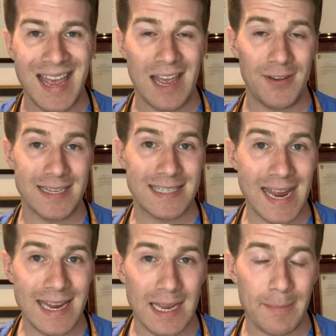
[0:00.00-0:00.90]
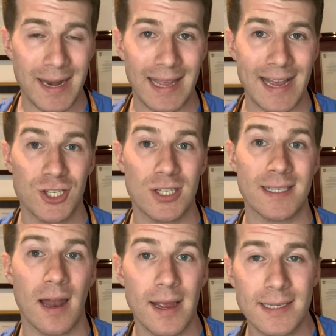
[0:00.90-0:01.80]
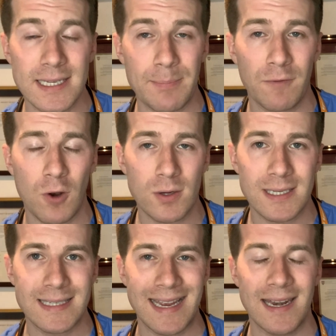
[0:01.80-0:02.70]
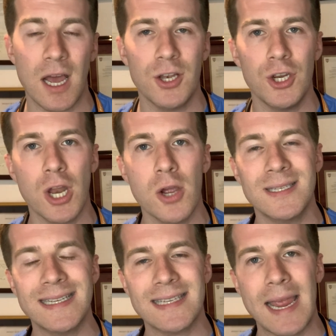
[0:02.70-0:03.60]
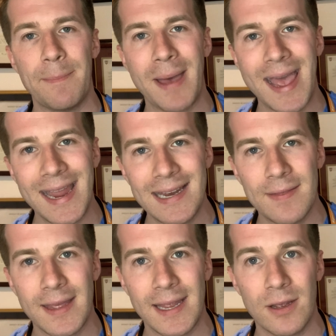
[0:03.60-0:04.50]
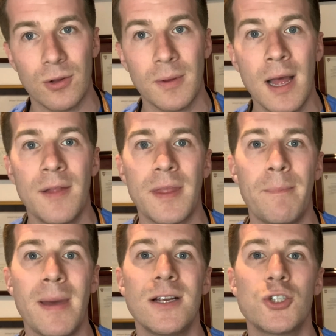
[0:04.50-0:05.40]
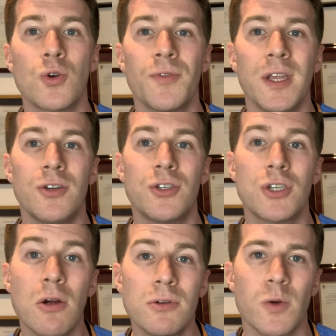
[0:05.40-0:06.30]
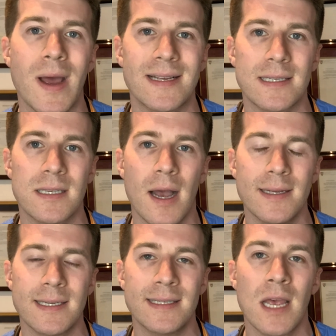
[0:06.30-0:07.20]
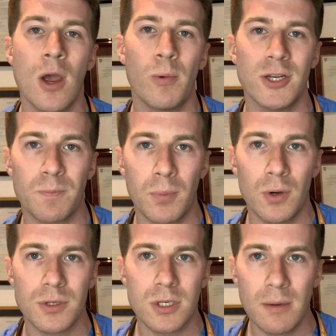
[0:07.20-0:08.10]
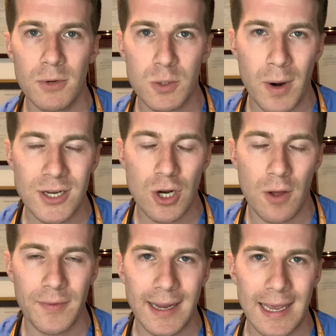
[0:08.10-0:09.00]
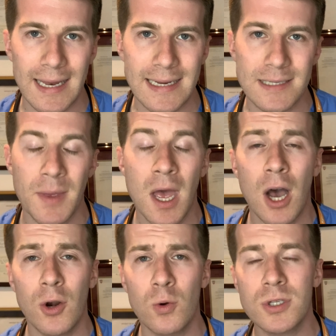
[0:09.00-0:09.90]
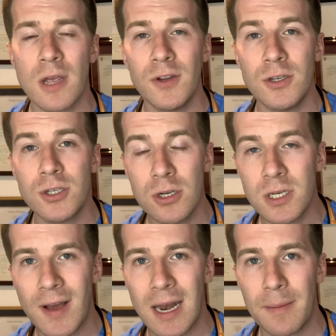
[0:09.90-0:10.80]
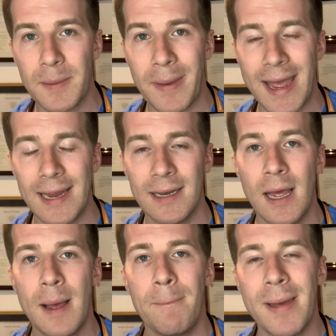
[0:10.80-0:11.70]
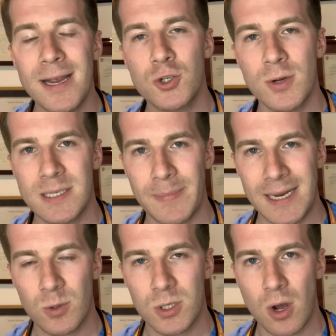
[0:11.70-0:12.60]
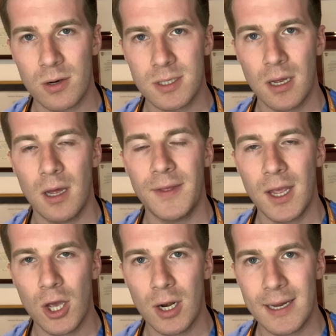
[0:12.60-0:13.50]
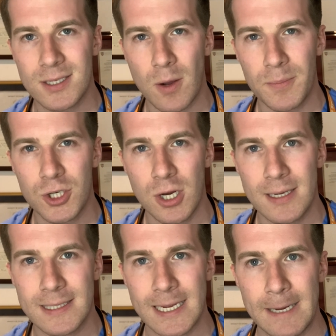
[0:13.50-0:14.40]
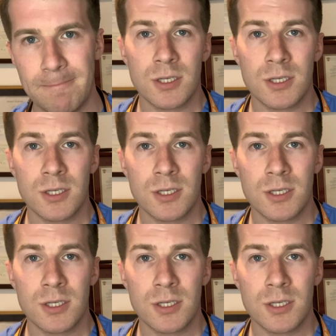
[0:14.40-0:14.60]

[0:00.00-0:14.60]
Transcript: If you're taking medications like ciprofloxacin and you notice a pain in the heel, then make sure that you don't do exercises which put too much pressure on the Achilles. And also, if you do develop the pain, make sure you speak to a doctor at the earliest opportunity.